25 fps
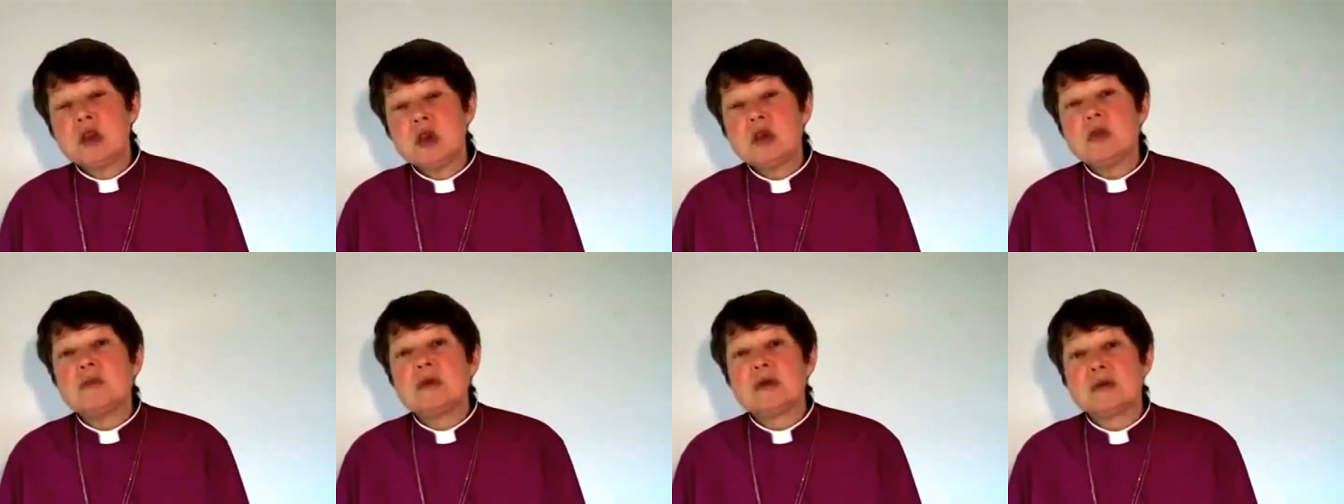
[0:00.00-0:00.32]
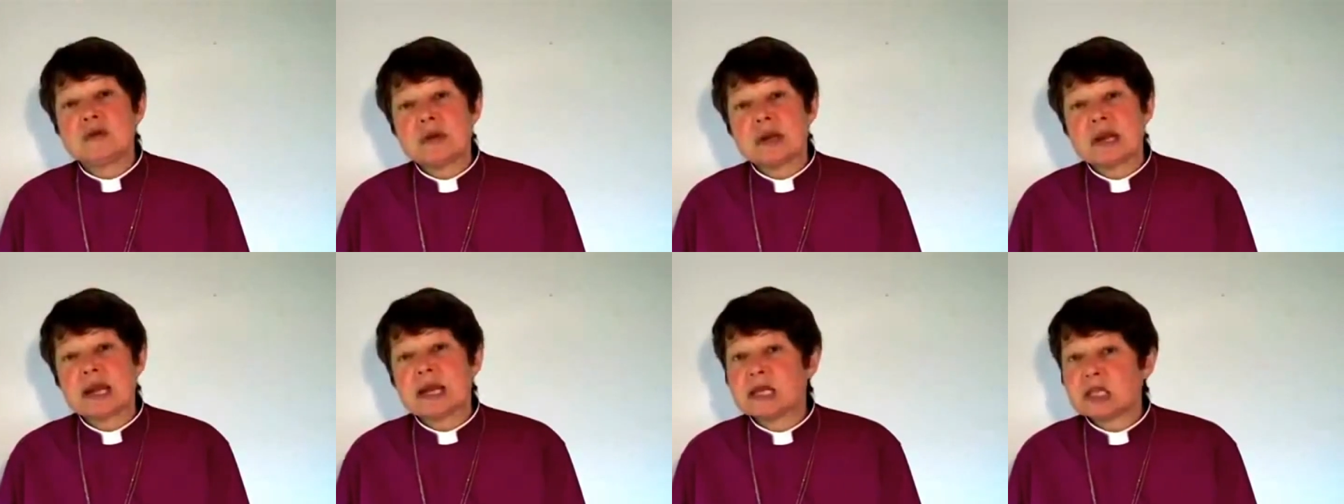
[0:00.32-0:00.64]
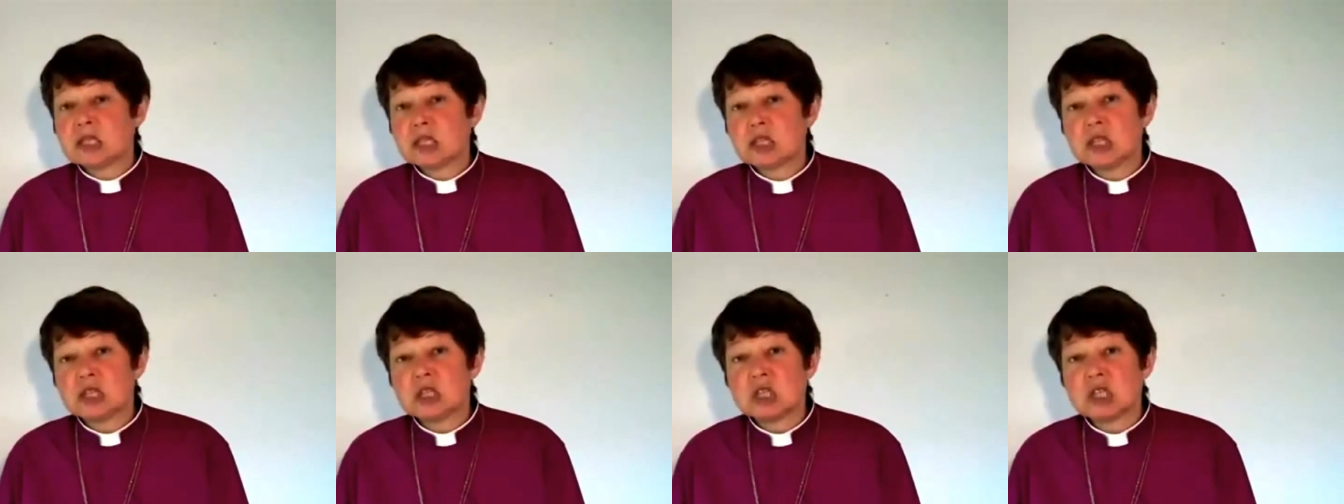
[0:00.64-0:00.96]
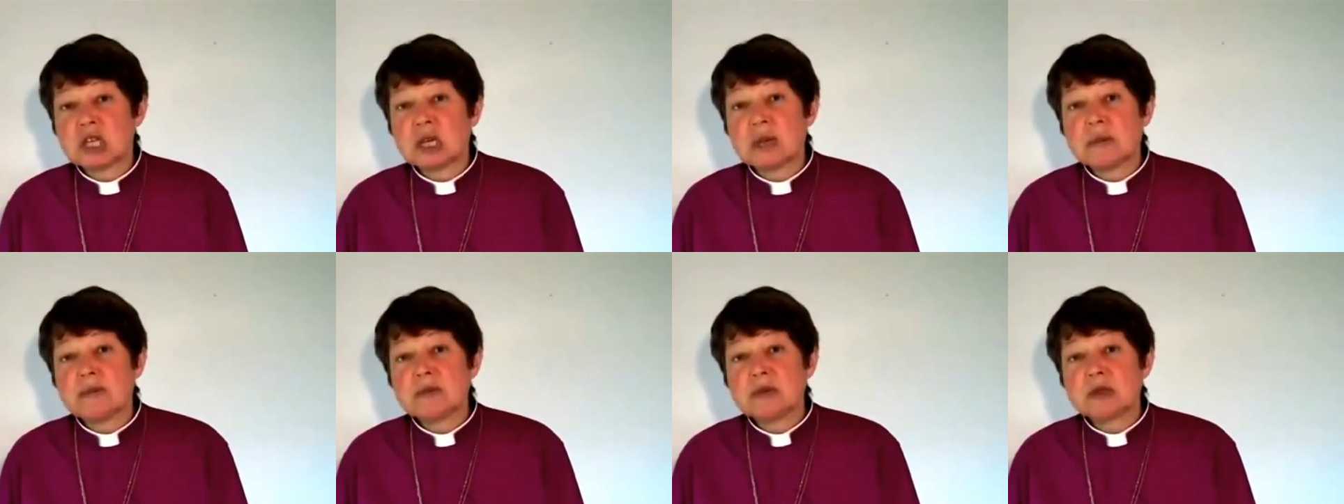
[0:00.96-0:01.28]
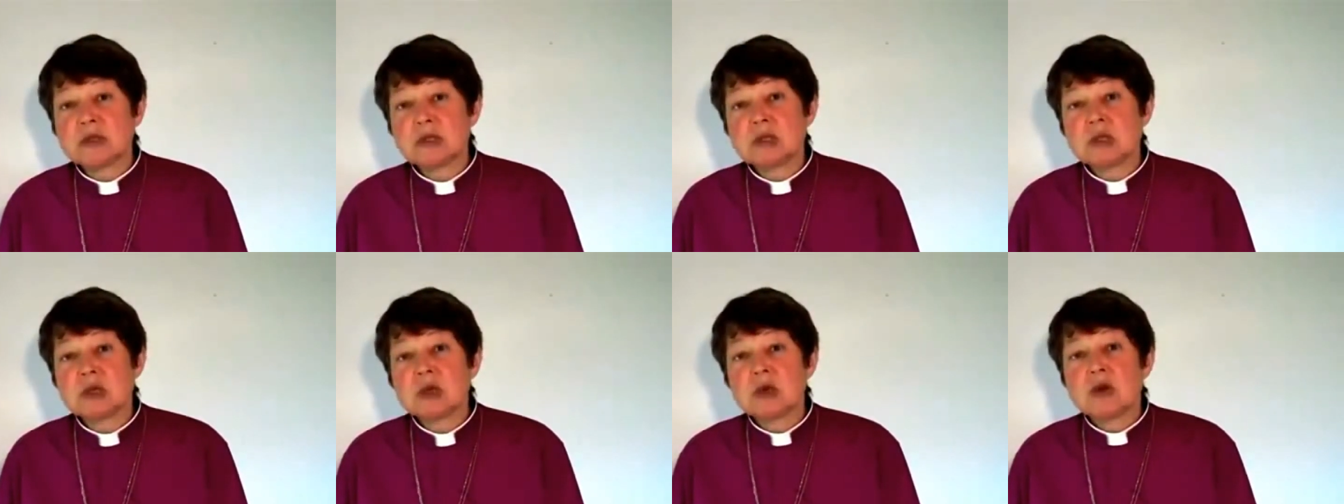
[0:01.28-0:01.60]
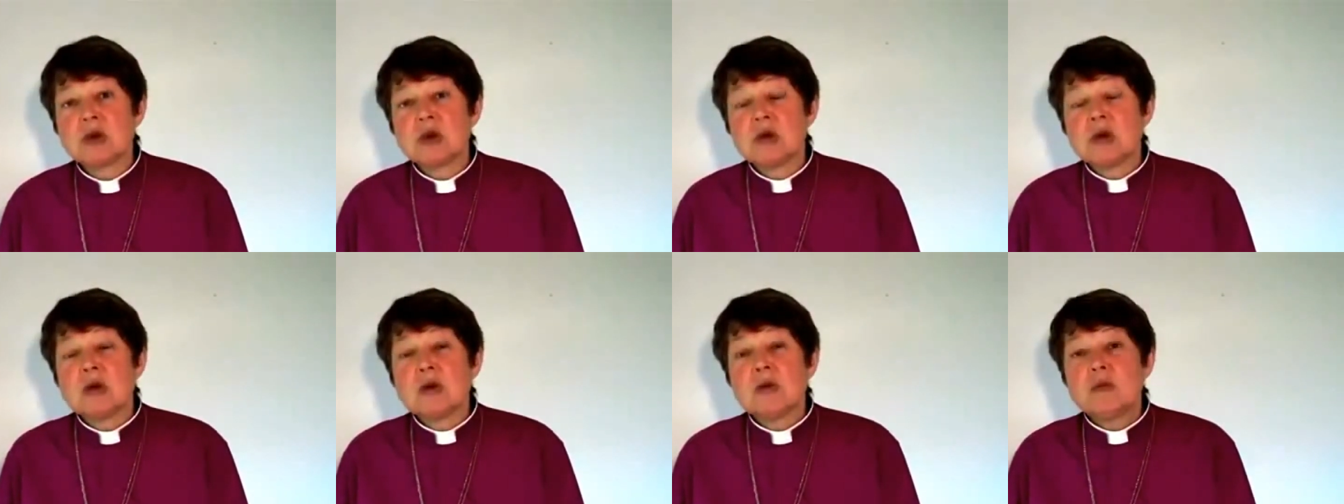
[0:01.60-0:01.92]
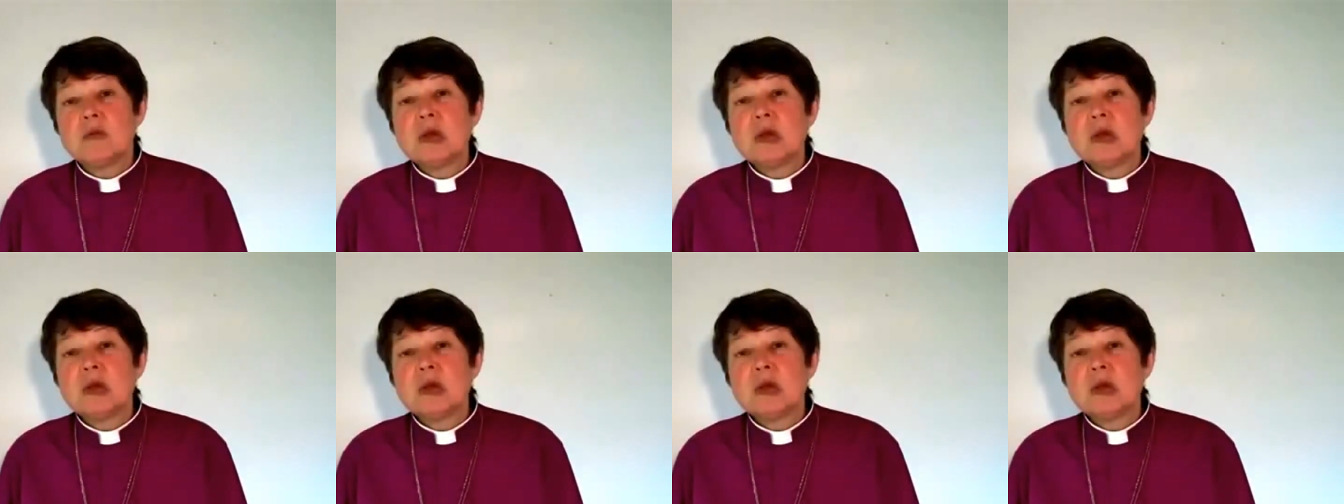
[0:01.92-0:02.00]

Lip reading: in human relationships,